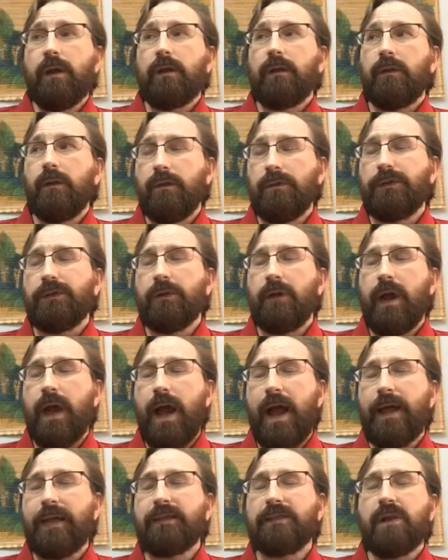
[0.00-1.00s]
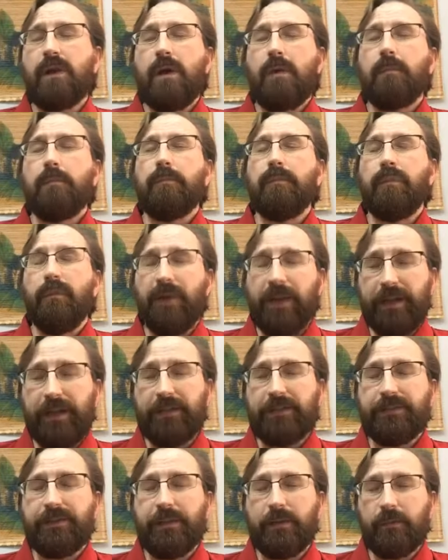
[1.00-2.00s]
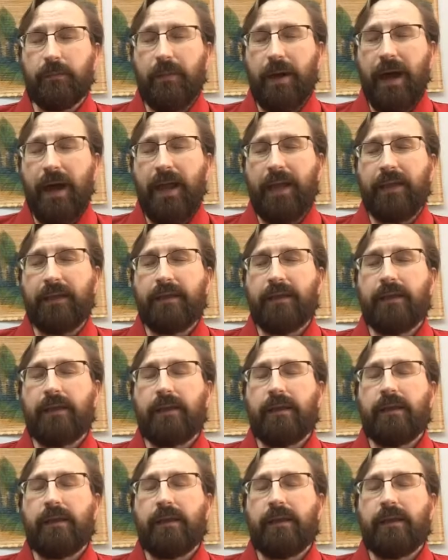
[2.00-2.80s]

close your eyes, bring it to your mind,